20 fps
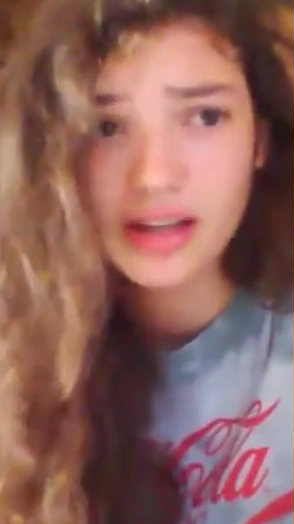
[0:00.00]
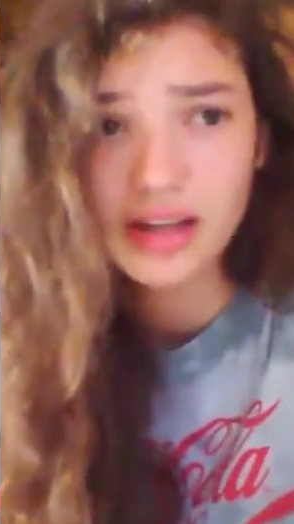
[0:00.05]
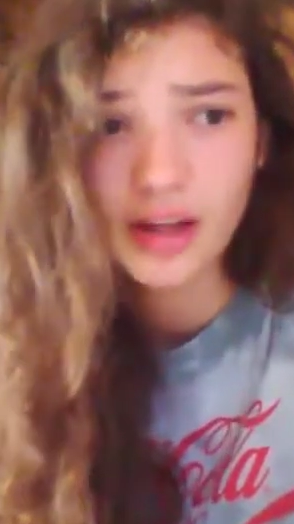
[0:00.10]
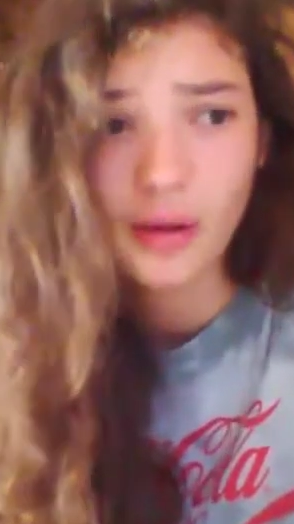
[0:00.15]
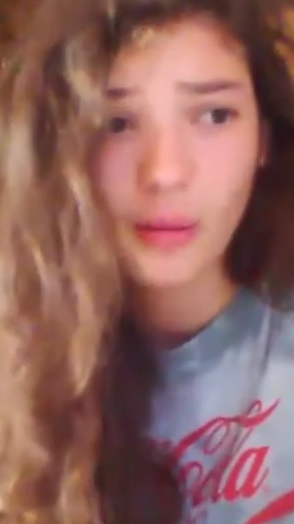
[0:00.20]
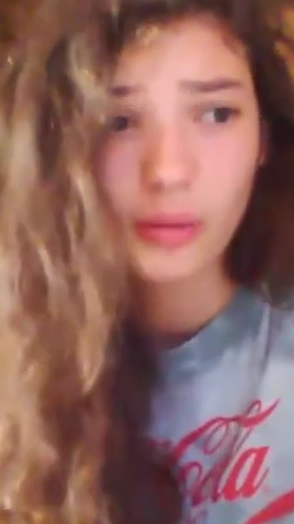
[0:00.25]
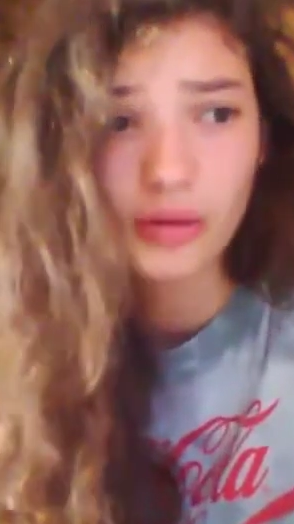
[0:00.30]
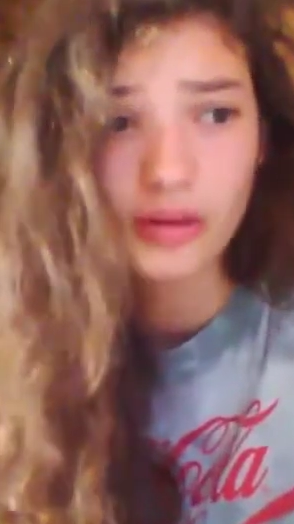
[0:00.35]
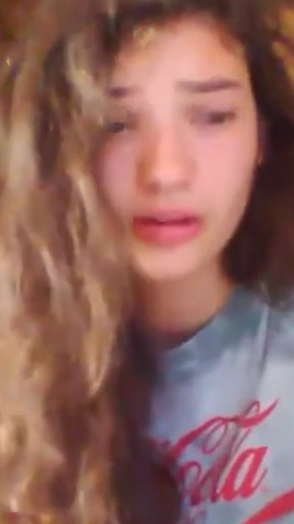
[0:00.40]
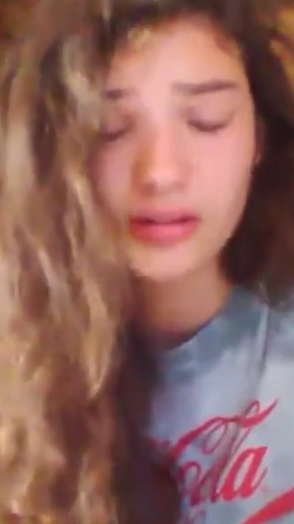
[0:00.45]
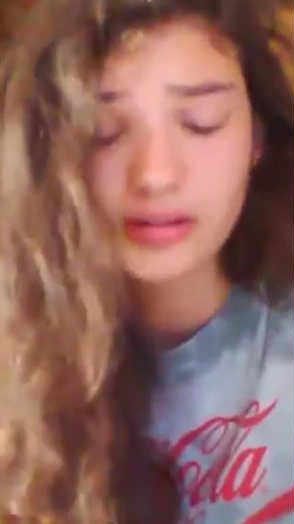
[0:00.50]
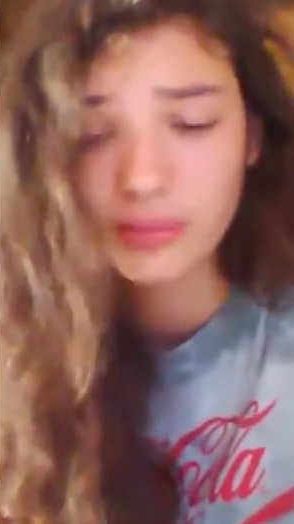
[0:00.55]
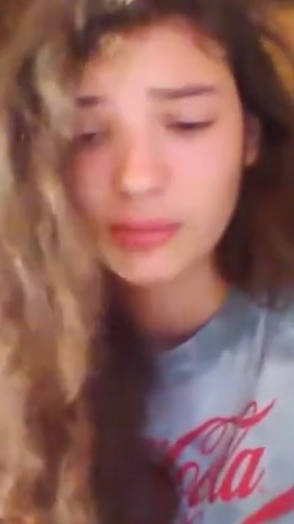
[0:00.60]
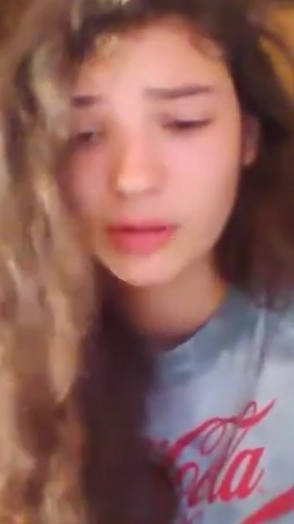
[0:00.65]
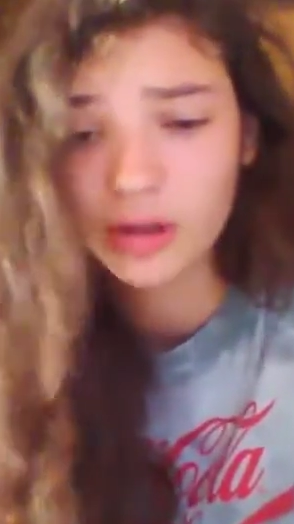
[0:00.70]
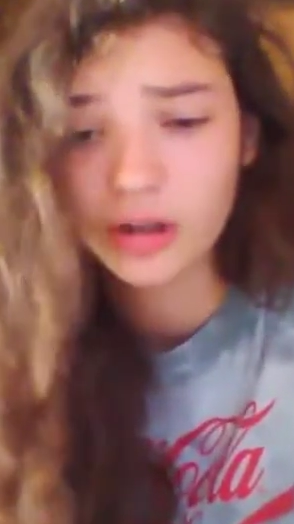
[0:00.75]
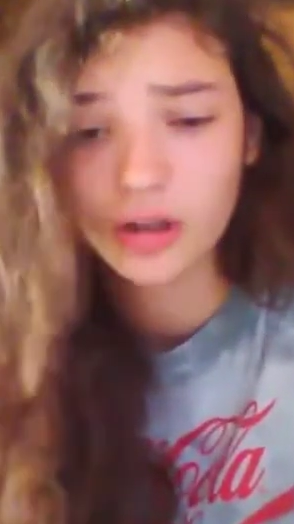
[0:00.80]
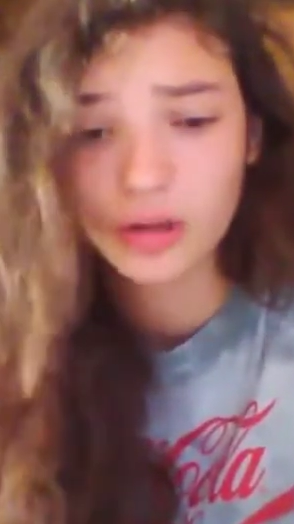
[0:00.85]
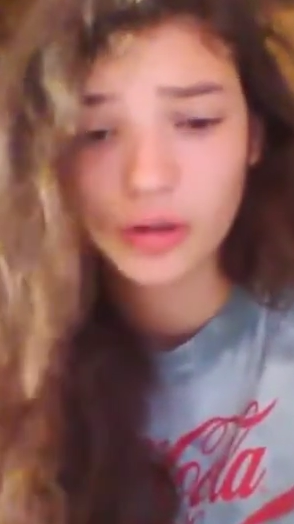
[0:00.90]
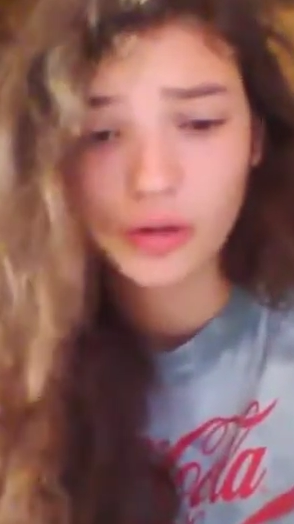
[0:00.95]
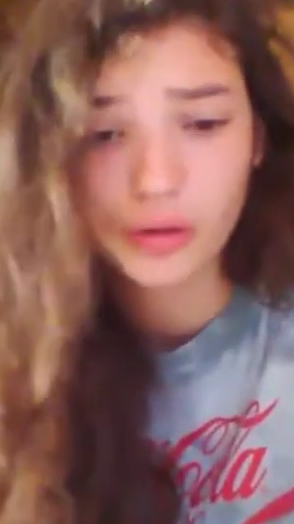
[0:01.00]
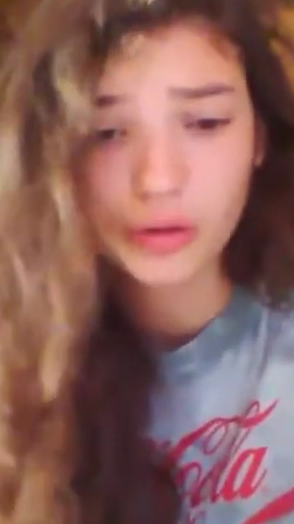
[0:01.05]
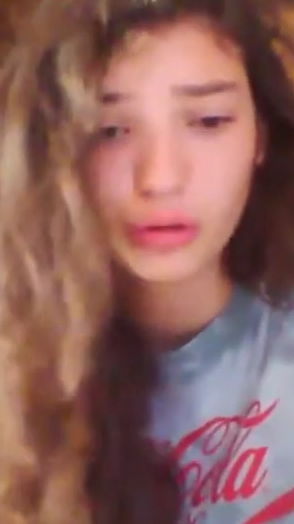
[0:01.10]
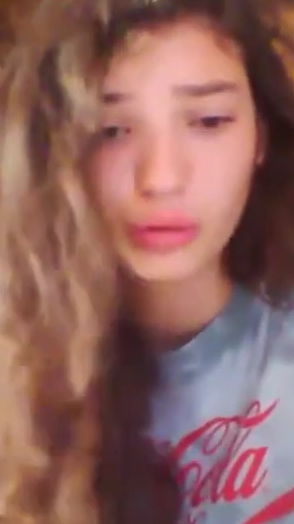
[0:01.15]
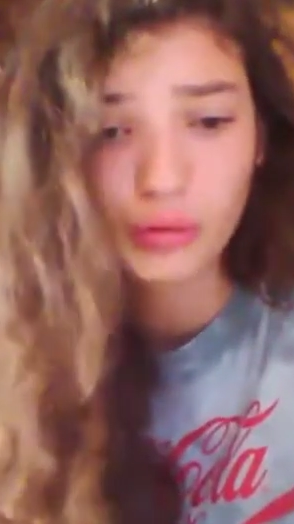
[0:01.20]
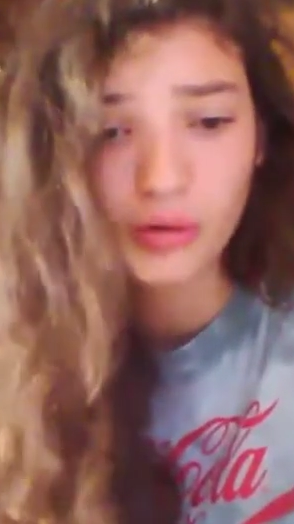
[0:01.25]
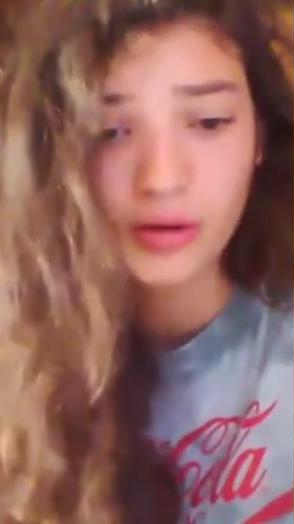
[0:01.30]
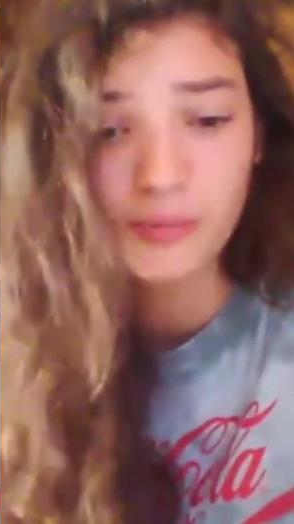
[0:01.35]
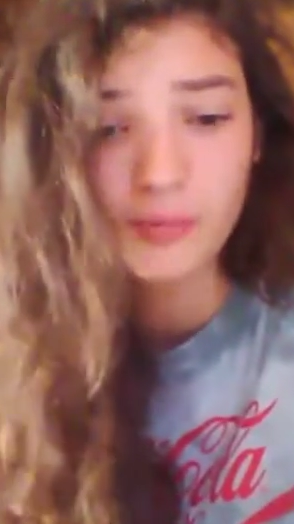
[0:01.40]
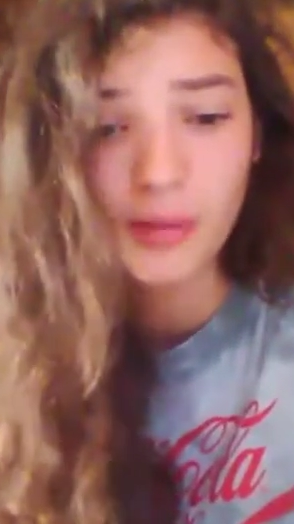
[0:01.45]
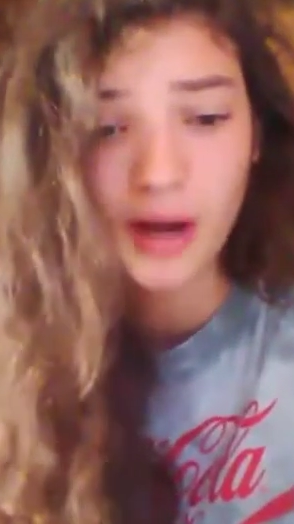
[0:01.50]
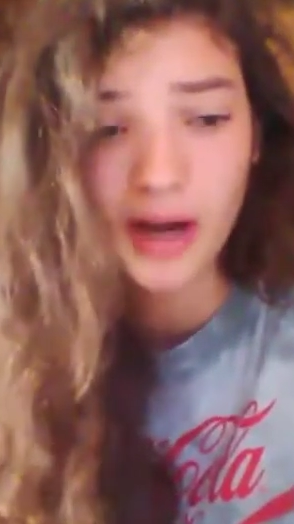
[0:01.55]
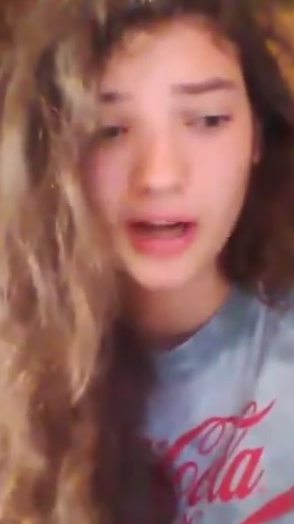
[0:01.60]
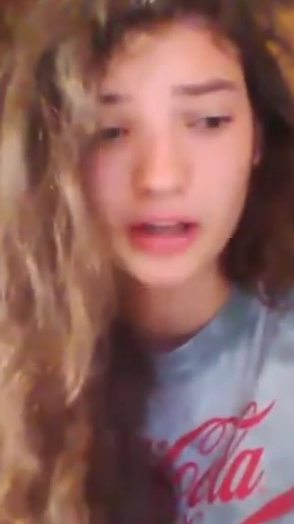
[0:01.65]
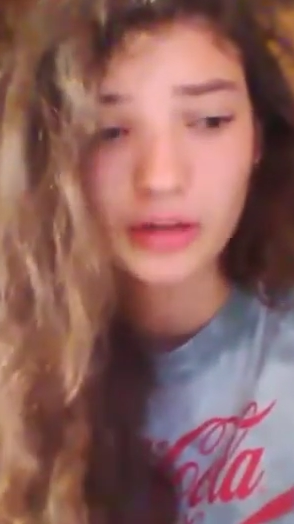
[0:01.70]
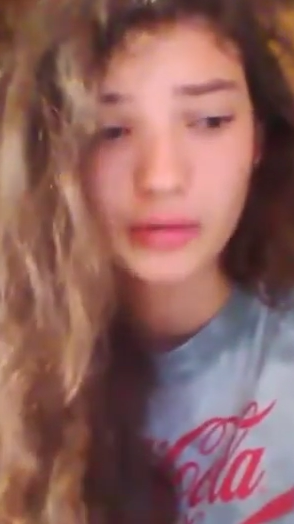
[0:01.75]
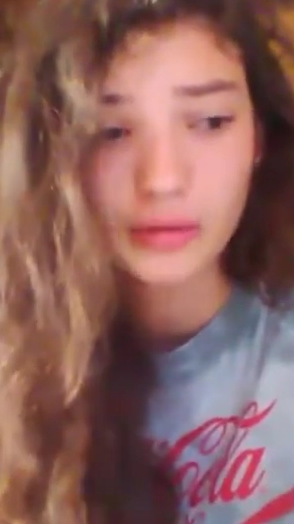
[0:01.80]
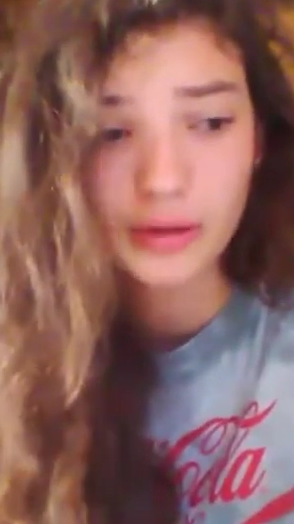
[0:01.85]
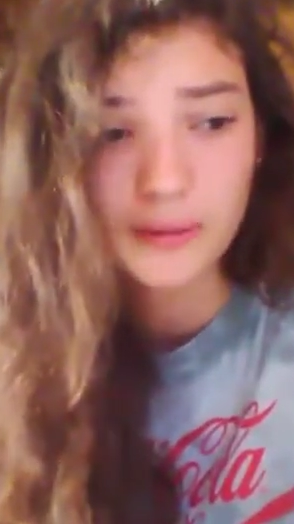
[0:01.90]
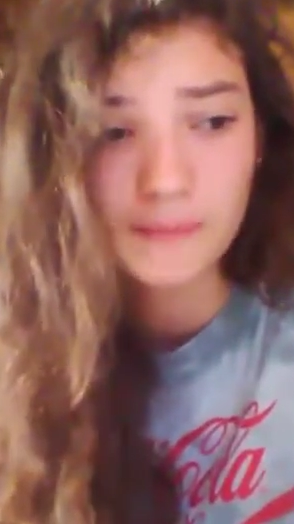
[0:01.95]
Now, unless I'm going to go through and
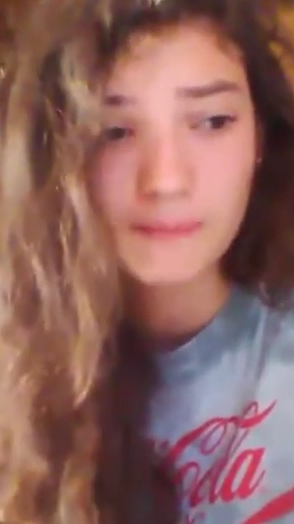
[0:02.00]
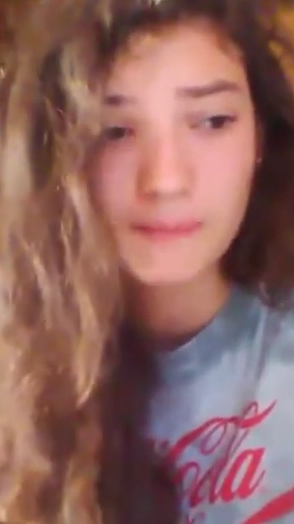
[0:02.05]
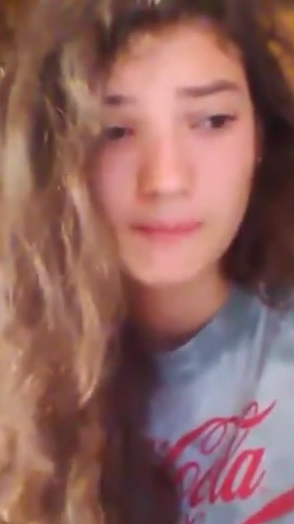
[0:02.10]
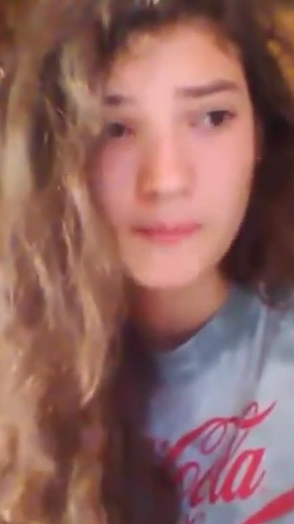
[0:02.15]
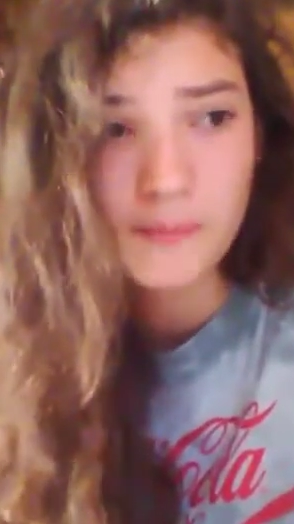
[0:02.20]
pedigree,